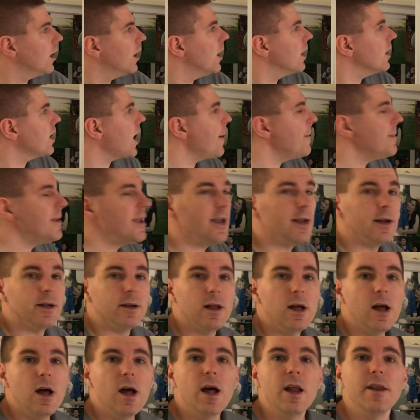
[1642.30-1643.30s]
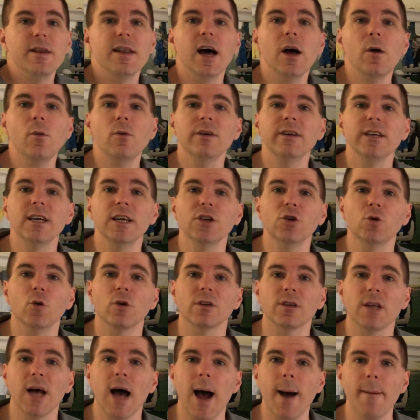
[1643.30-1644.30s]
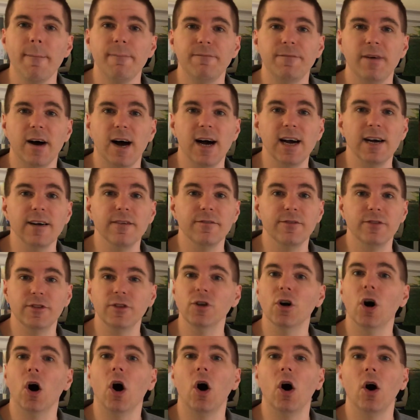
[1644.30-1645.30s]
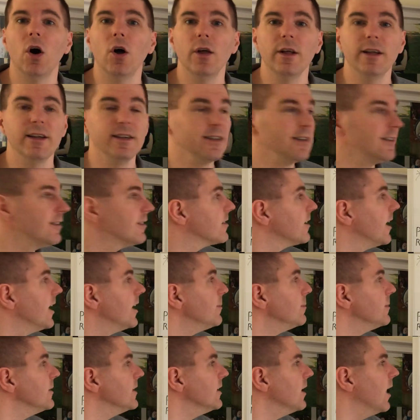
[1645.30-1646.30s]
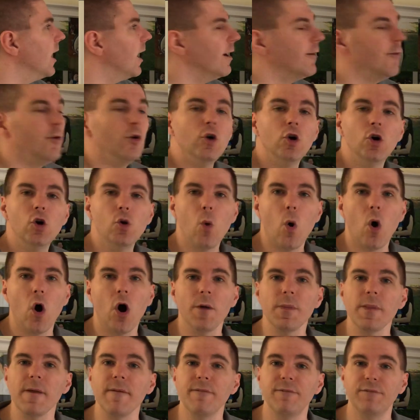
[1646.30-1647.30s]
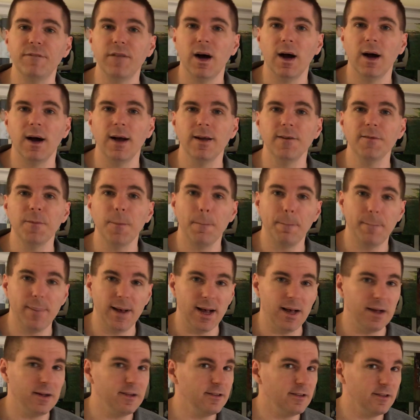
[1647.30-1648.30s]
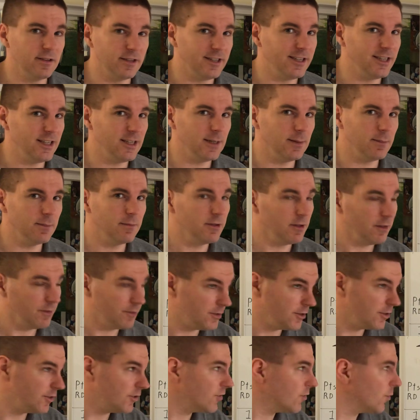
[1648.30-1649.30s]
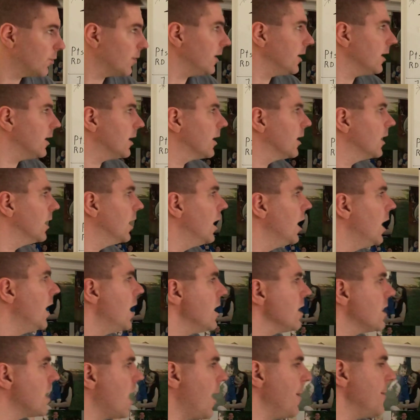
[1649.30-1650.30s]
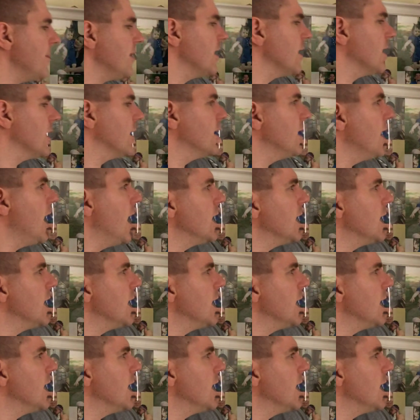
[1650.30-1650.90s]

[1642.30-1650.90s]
coming in, now we're down to our top 5. The all and excitement of who are the 5 best teams this week. Coming in at